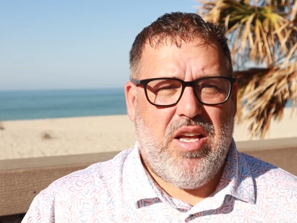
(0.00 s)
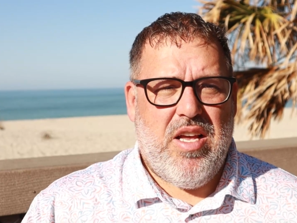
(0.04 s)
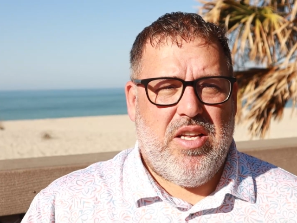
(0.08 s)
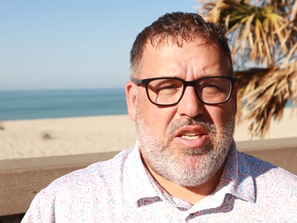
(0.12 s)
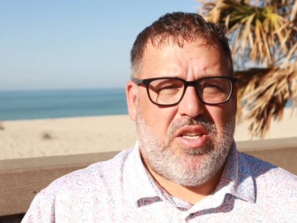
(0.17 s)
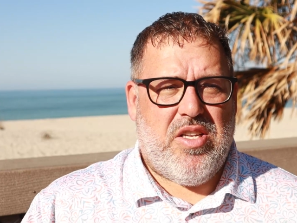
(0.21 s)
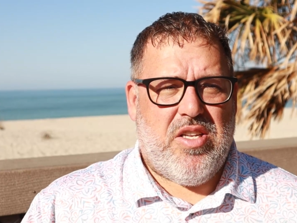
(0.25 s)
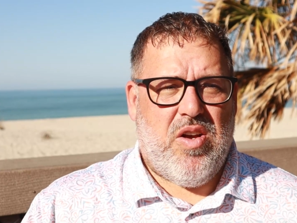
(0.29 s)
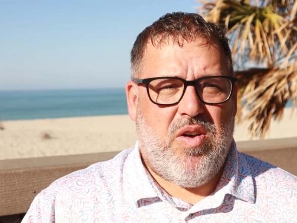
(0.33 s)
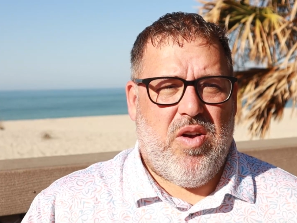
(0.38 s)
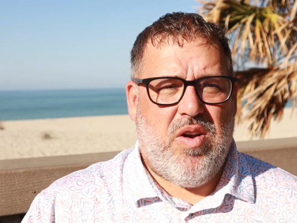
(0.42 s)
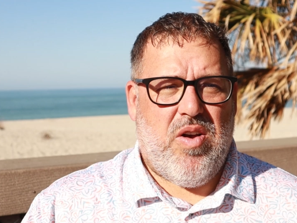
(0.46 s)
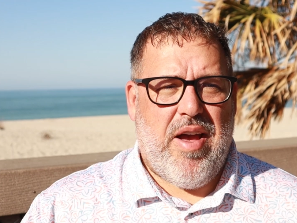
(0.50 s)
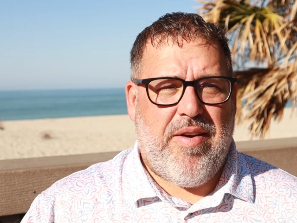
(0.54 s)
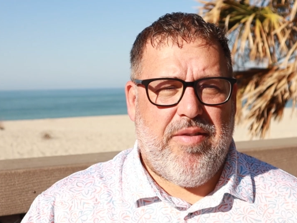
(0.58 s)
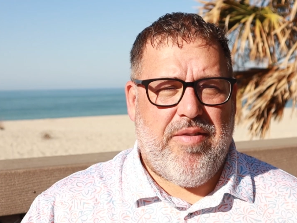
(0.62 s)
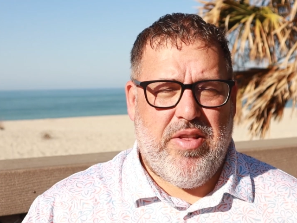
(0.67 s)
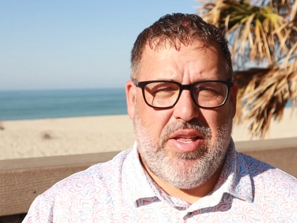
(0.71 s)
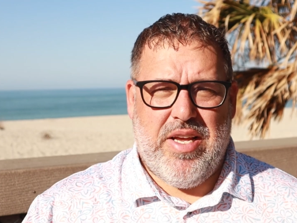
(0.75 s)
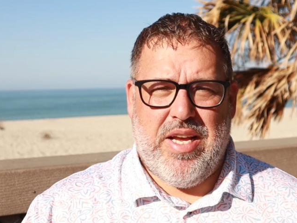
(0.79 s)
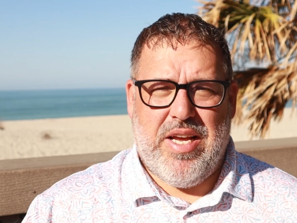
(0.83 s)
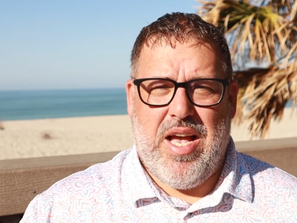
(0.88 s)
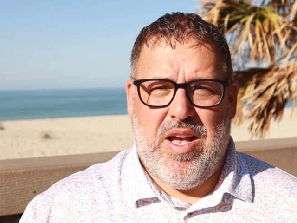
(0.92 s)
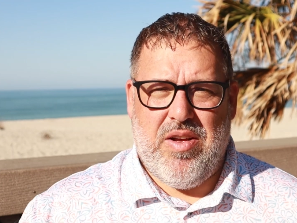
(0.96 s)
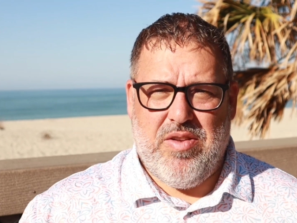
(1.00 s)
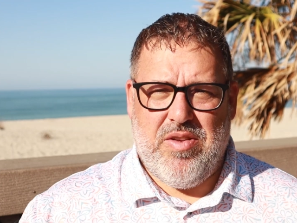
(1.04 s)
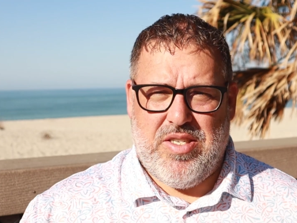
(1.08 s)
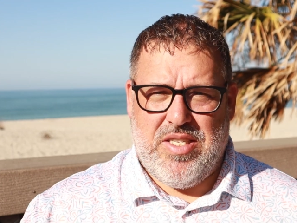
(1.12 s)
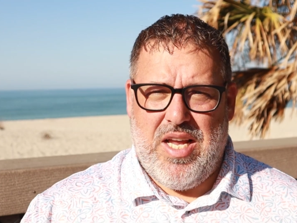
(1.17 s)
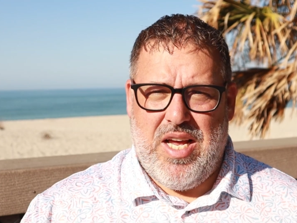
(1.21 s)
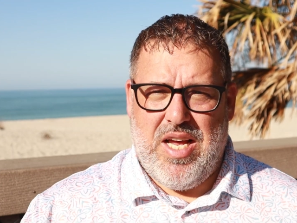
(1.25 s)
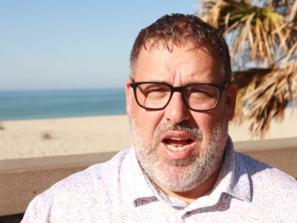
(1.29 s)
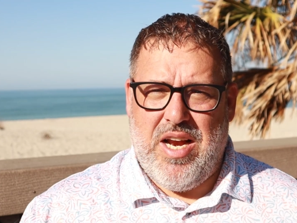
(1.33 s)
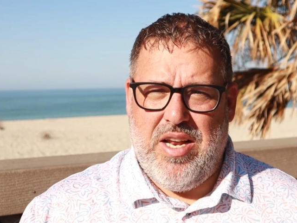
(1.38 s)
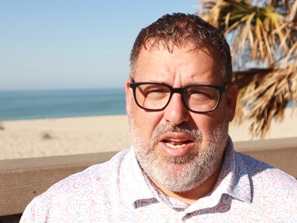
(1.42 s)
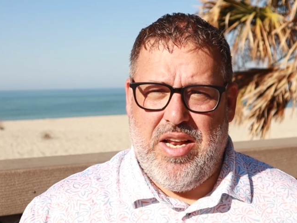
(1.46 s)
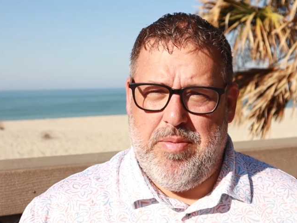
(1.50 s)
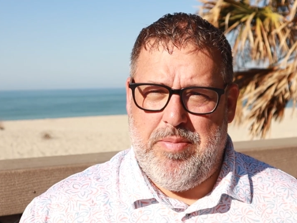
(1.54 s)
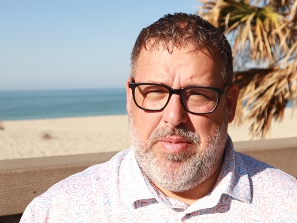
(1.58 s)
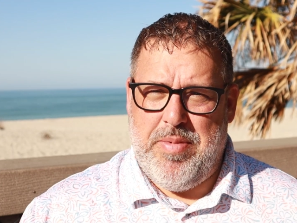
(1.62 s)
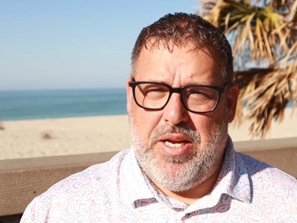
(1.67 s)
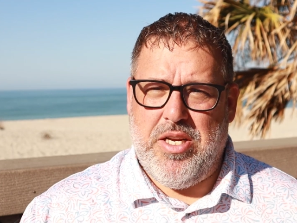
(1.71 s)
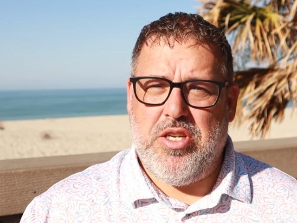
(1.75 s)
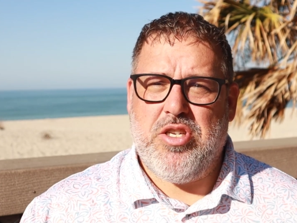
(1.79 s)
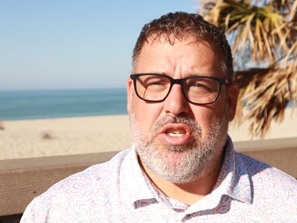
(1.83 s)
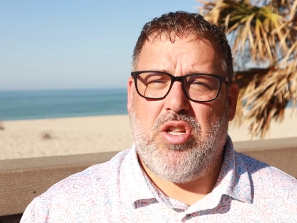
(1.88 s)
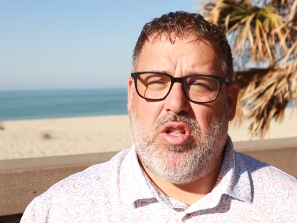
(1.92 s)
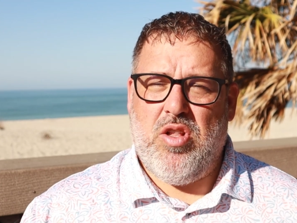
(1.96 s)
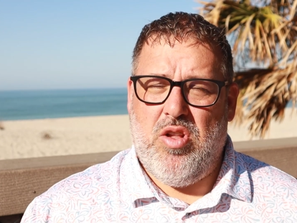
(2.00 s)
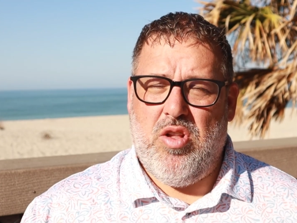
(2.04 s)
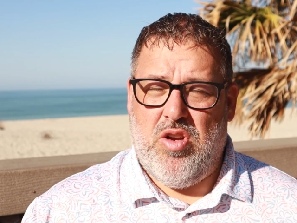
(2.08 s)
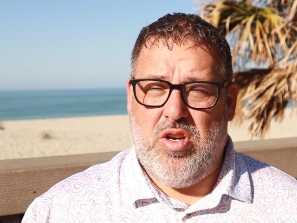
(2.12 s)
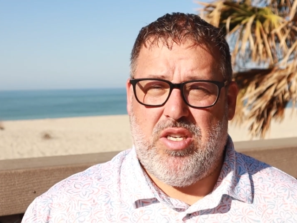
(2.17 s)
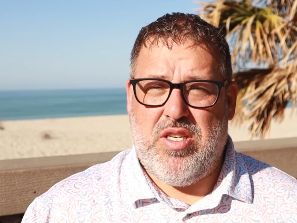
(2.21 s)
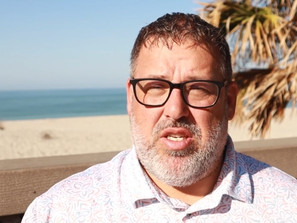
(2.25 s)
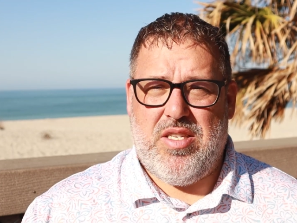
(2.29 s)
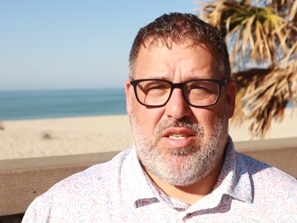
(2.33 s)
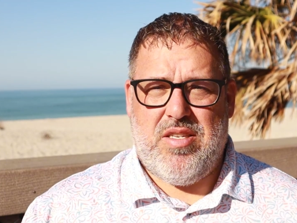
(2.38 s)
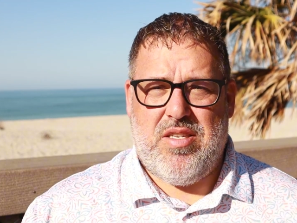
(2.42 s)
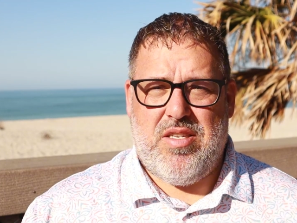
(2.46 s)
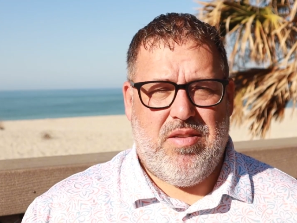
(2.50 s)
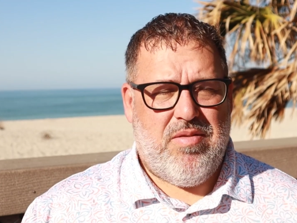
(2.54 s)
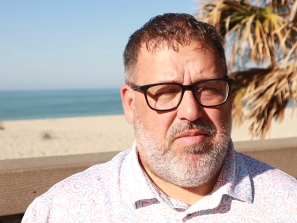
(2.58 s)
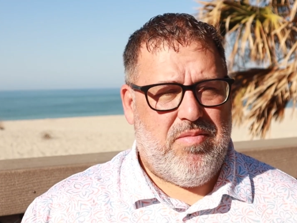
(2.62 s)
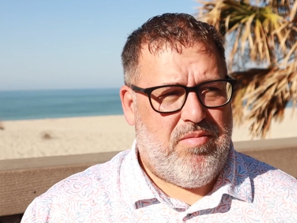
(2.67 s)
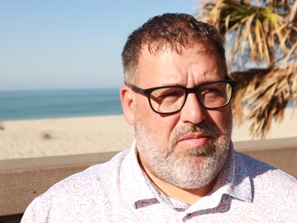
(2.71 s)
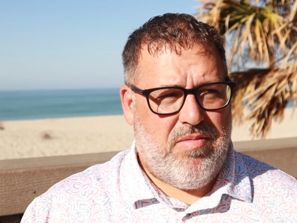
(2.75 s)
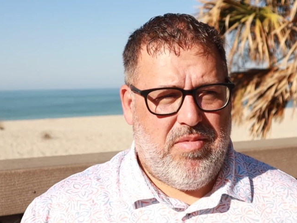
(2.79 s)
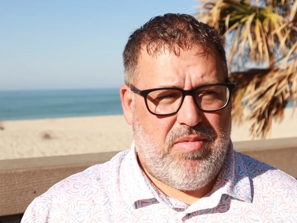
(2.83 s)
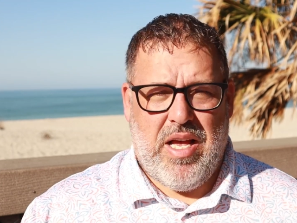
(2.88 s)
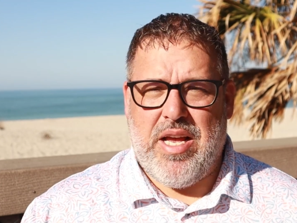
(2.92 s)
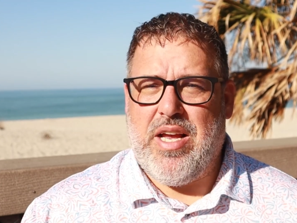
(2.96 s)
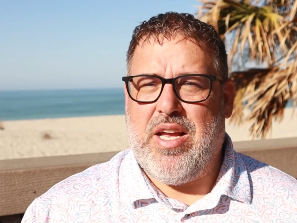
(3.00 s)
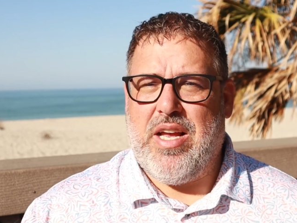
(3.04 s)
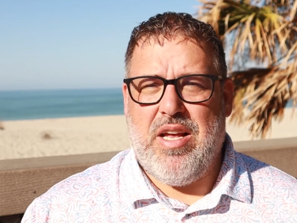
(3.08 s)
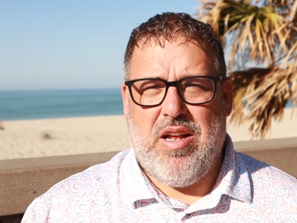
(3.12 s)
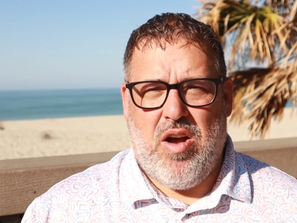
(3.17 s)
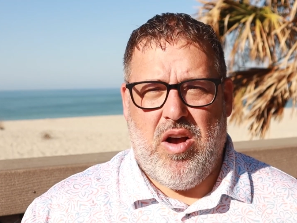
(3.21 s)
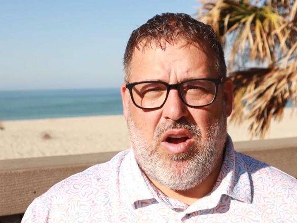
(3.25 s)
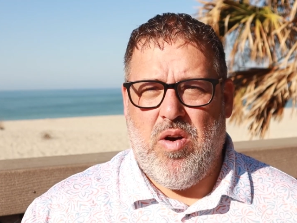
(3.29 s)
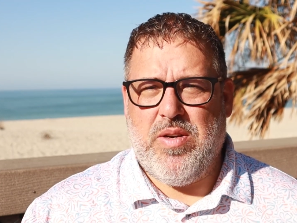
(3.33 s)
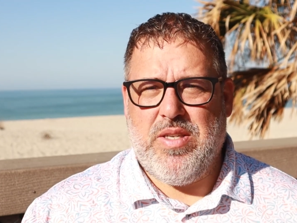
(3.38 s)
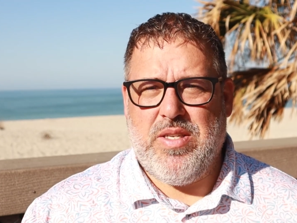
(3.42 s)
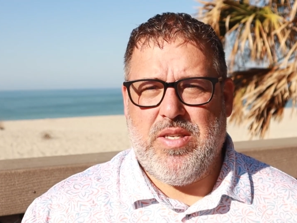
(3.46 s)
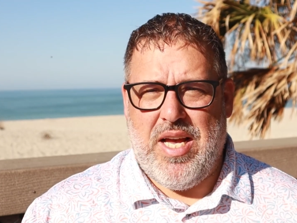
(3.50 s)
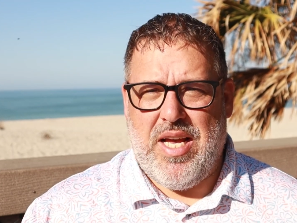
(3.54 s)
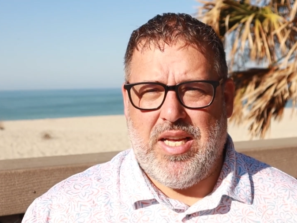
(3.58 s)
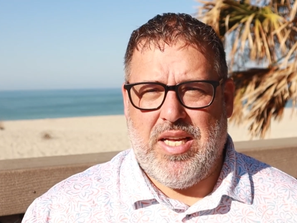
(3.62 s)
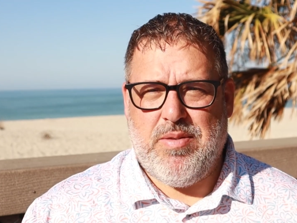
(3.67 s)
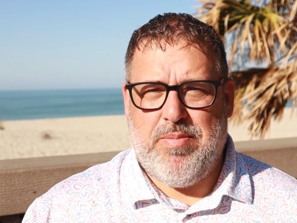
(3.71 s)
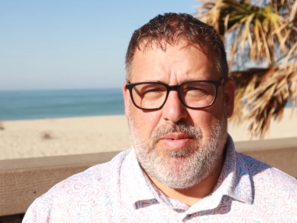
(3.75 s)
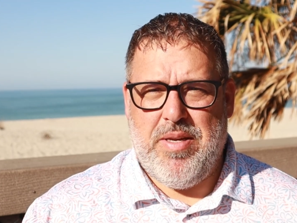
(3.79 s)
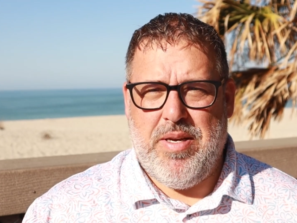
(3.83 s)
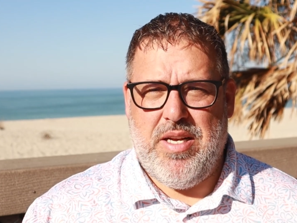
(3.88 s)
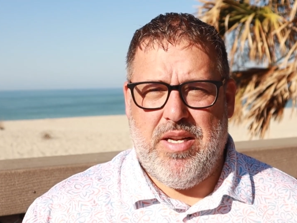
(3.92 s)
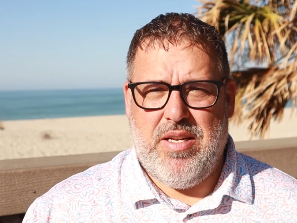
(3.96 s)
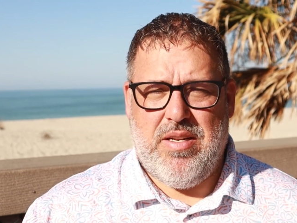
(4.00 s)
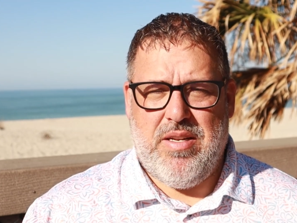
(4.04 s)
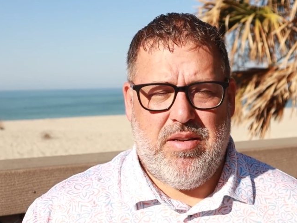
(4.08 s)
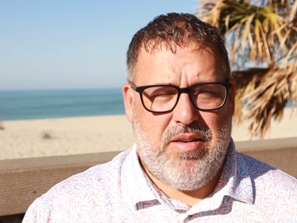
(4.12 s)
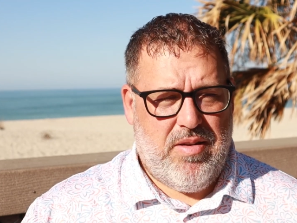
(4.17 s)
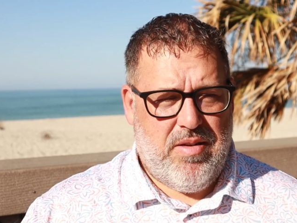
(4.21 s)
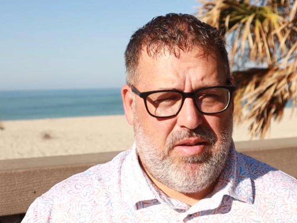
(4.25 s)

So everything outside of the beach looks like it always has been,